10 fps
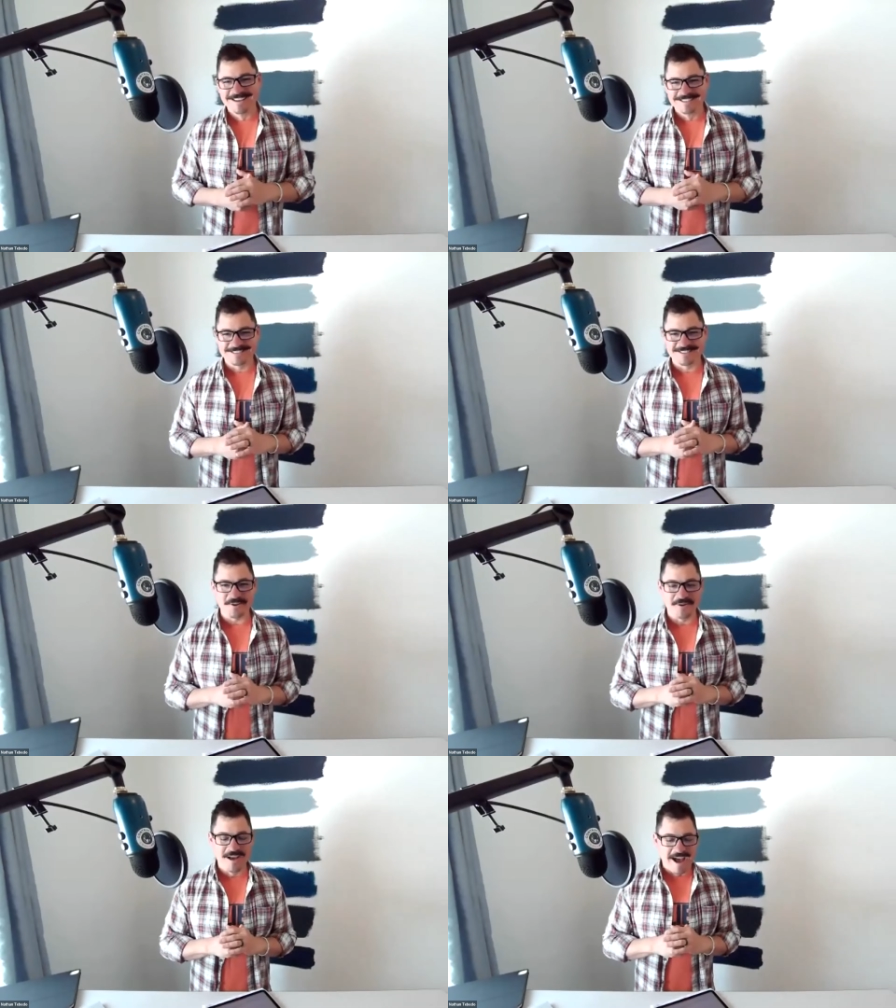
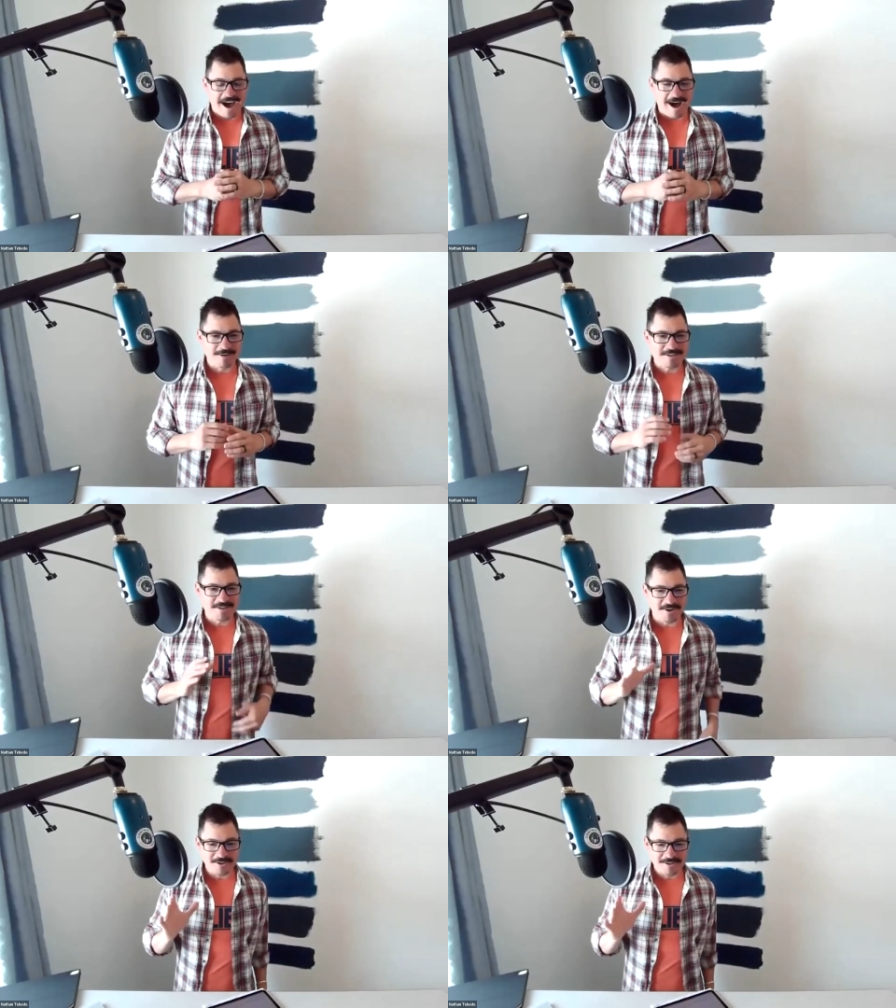So I want to
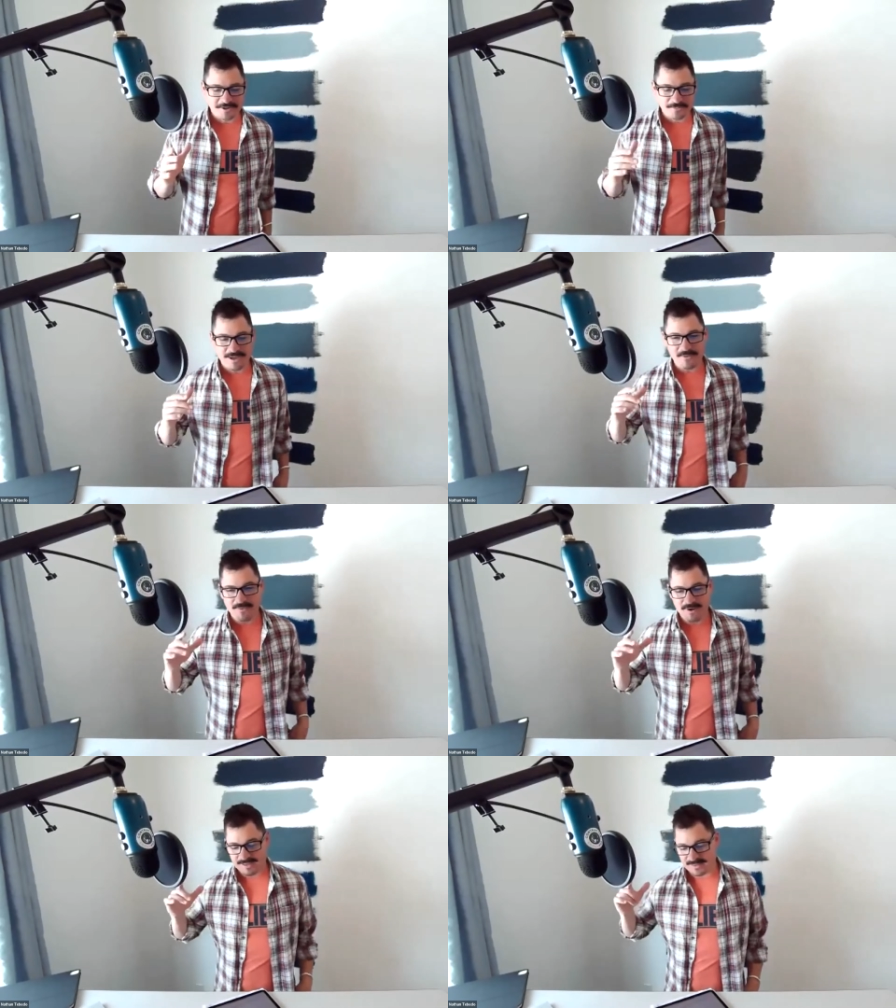start a little bit
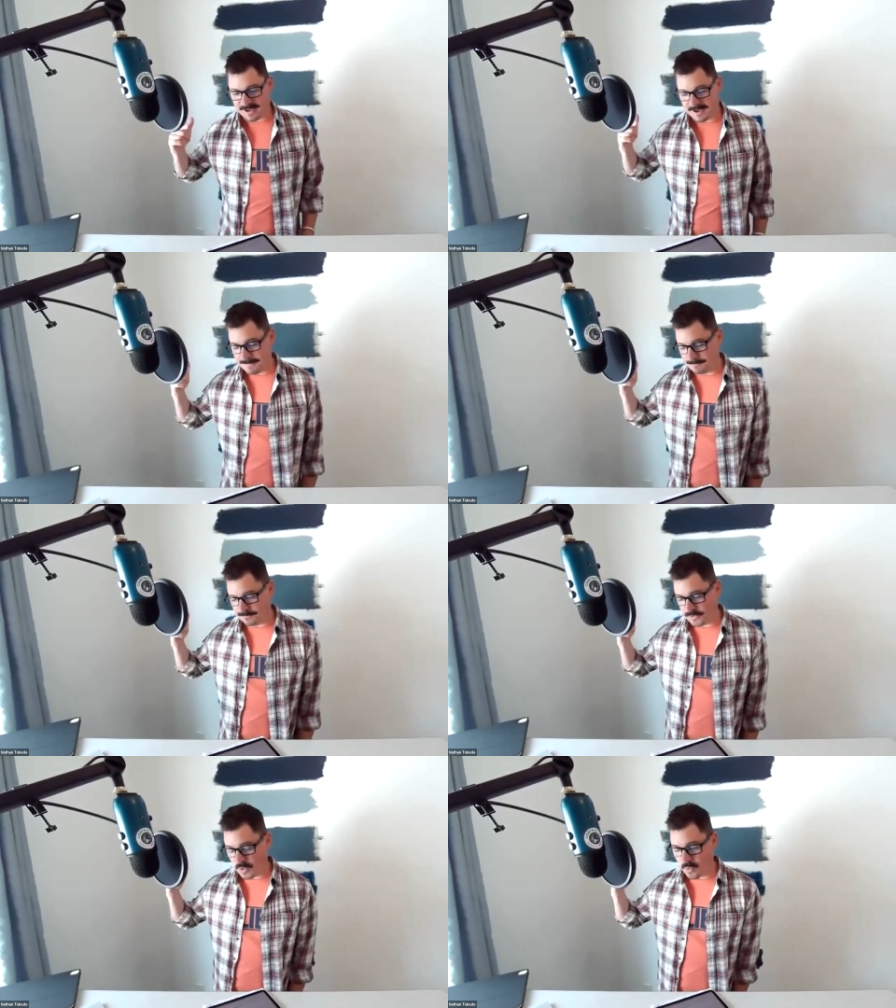with
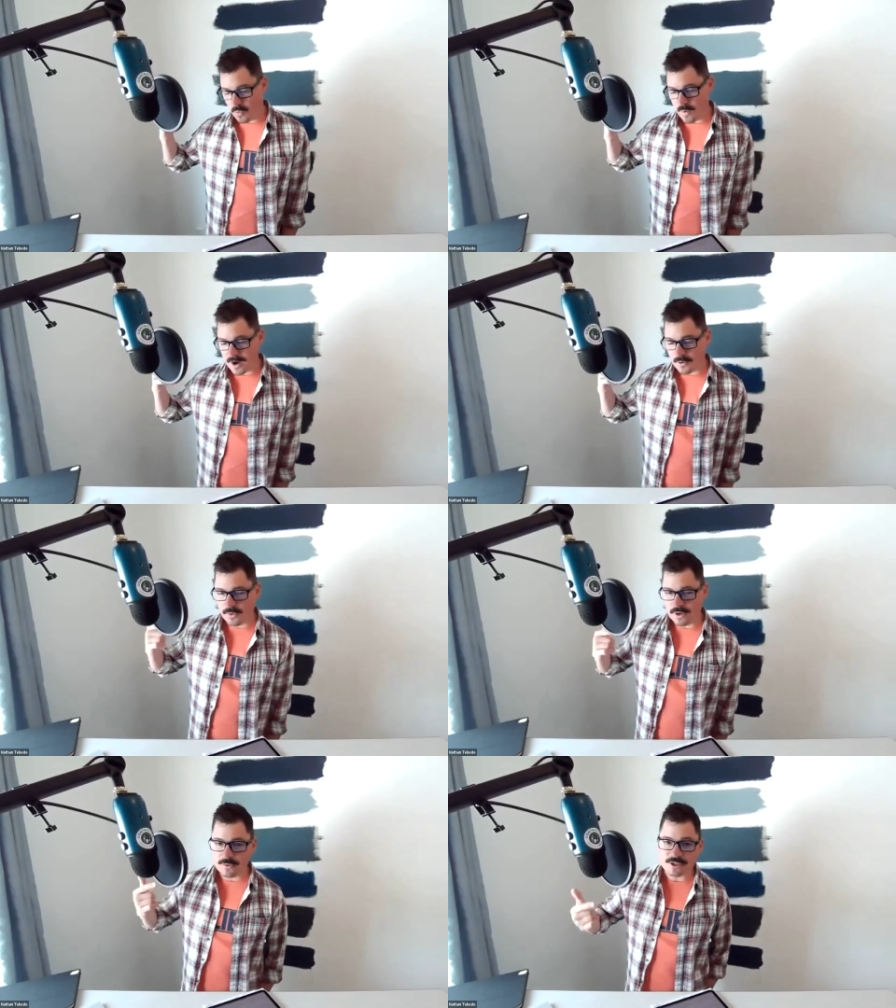where
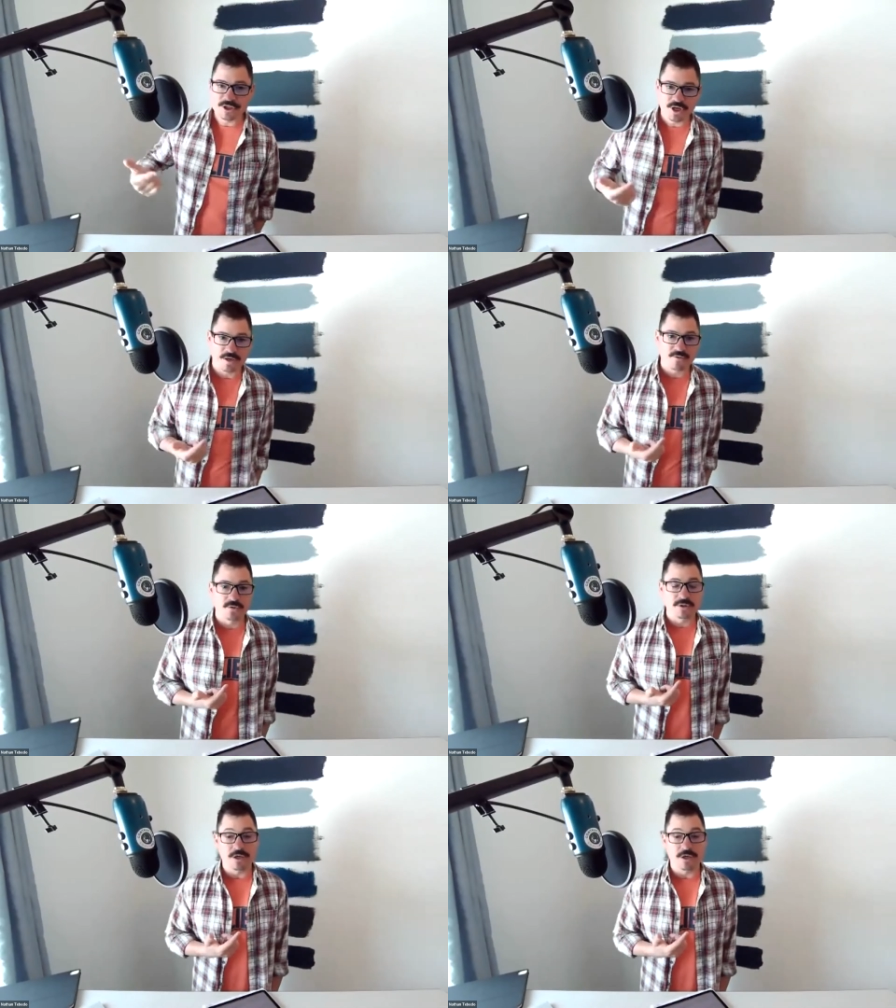we would
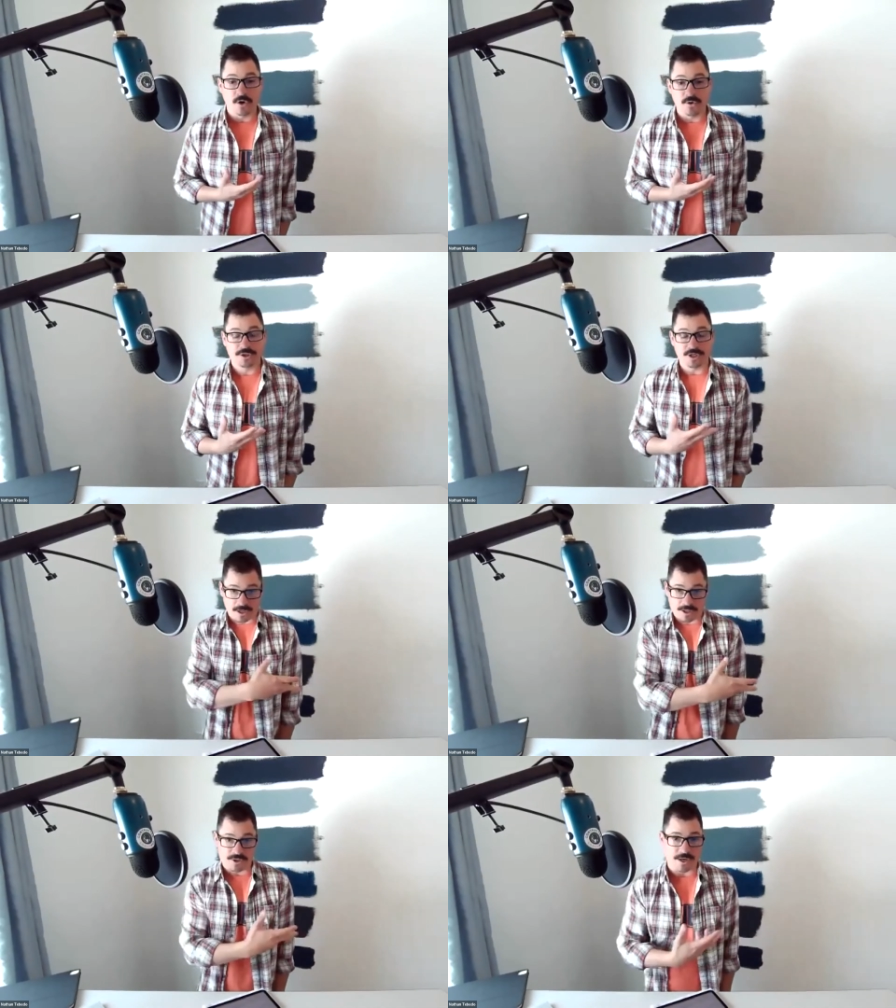generally coach at
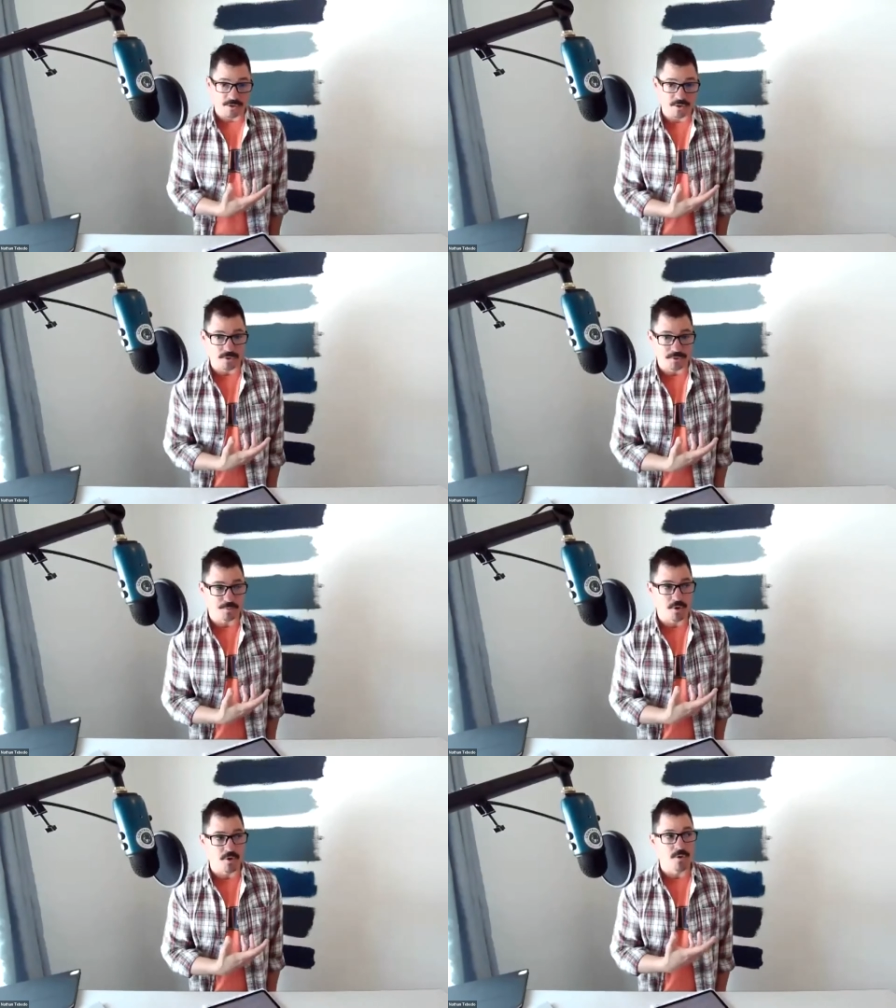Contractor Coach
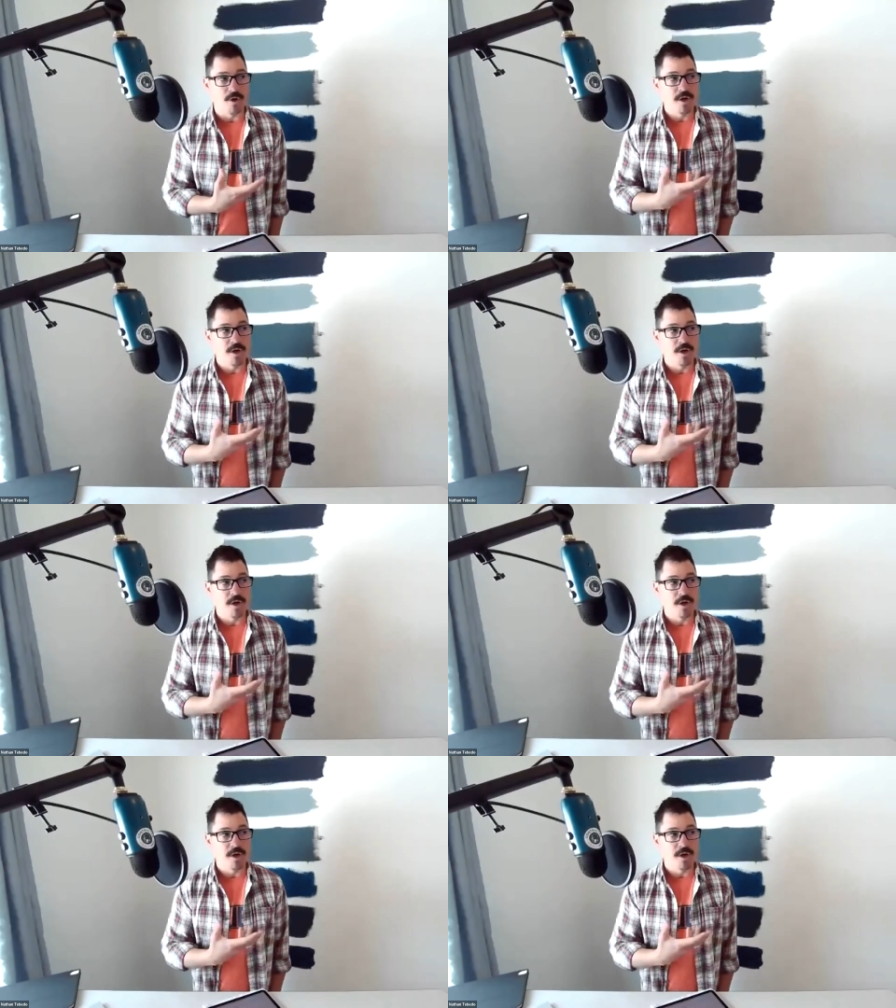Pro